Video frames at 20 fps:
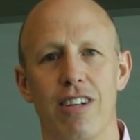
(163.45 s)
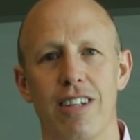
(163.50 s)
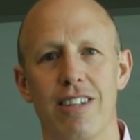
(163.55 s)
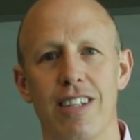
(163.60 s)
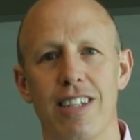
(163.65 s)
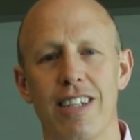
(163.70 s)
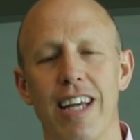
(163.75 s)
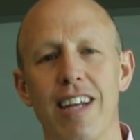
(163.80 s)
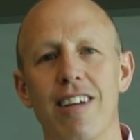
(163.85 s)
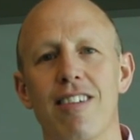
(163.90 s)

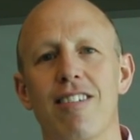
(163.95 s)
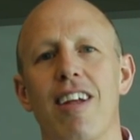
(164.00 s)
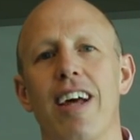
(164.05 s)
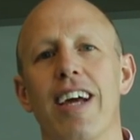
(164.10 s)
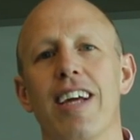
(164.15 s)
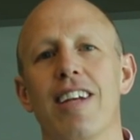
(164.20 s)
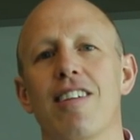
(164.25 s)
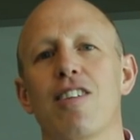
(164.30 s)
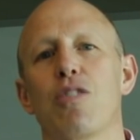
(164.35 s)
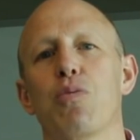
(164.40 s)
And the data
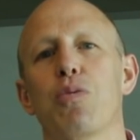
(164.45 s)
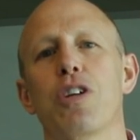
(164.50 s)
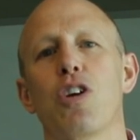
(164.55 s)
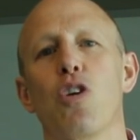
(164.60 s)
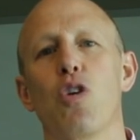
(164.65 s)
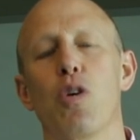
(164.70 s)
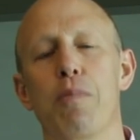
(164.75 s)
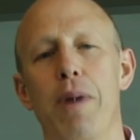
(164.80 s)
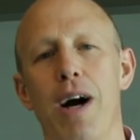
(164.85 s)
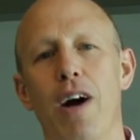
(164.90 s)
scientist would
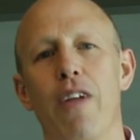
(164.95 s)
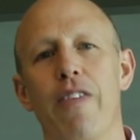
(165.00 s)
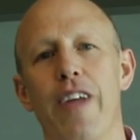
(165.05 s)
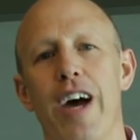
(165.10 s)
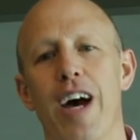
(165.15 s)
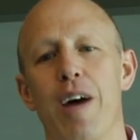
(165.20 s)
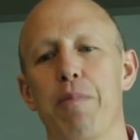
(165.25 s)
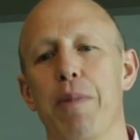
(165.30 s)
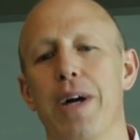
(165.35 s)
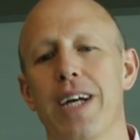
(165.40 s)
go about
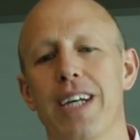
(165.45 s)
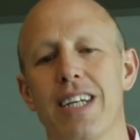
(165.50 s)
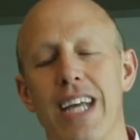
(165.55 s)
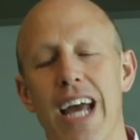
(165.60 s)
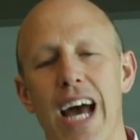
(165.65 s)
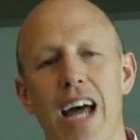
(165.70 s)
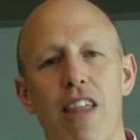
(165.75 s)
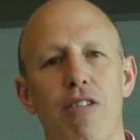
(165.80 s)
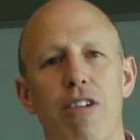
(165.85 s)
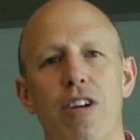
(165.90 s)
that by
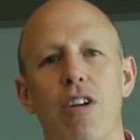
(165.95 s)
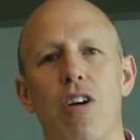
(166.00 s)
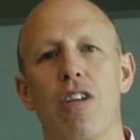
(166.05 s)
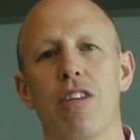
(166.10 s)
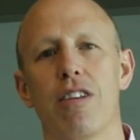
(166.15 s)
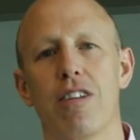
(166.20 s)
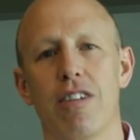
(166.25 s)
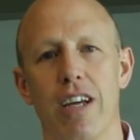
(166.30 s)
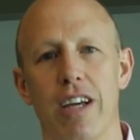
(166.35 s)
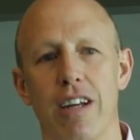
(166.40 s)
gathering
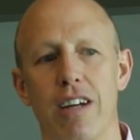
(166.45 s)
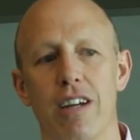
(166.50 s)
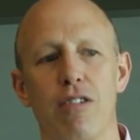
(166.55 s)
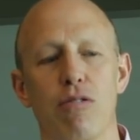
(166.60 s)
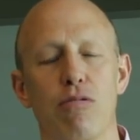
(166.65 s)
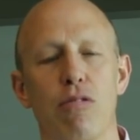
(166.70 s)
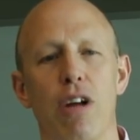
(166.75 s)
all the data,